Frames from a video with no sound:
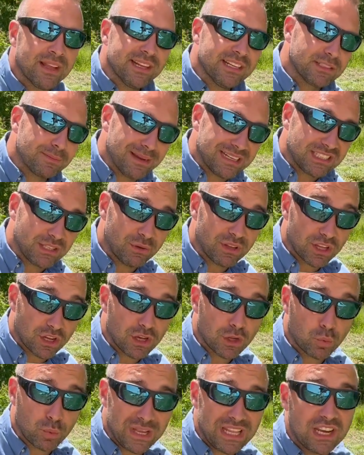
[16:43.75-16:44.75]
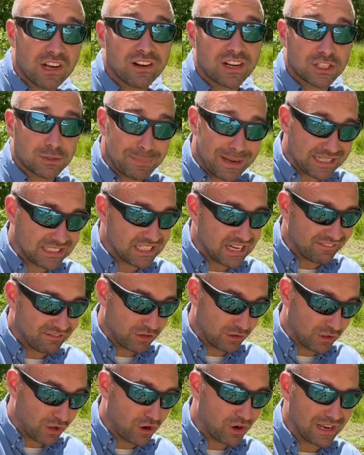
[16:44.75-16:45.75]
especially with a good weed eater, and especially
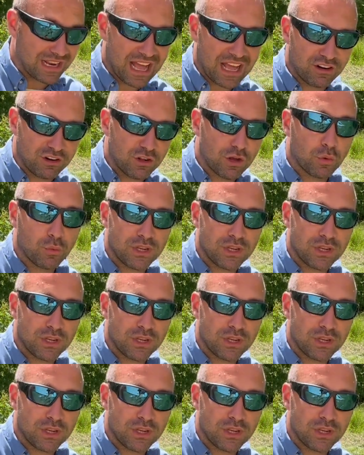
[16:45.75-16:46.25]
after learning how to do it.